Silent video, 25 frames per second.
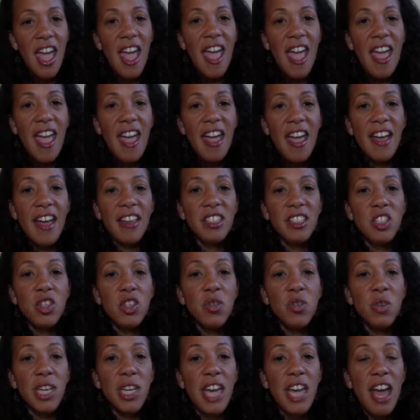and
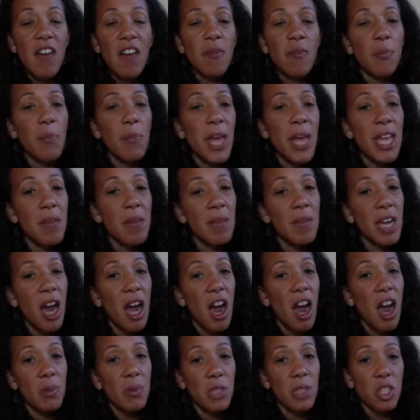you can have payment
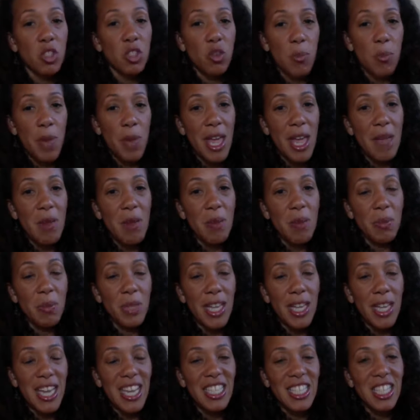options or payment
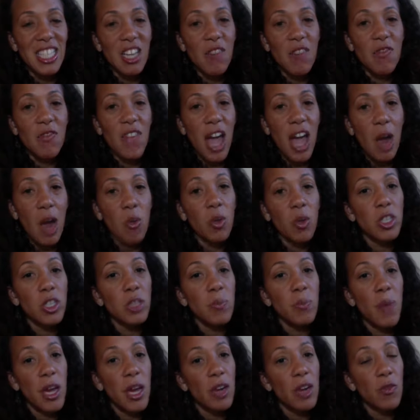plans if that works
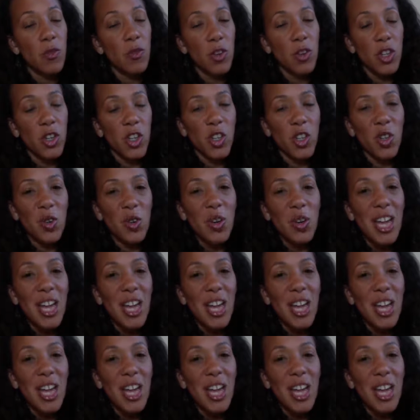better for you.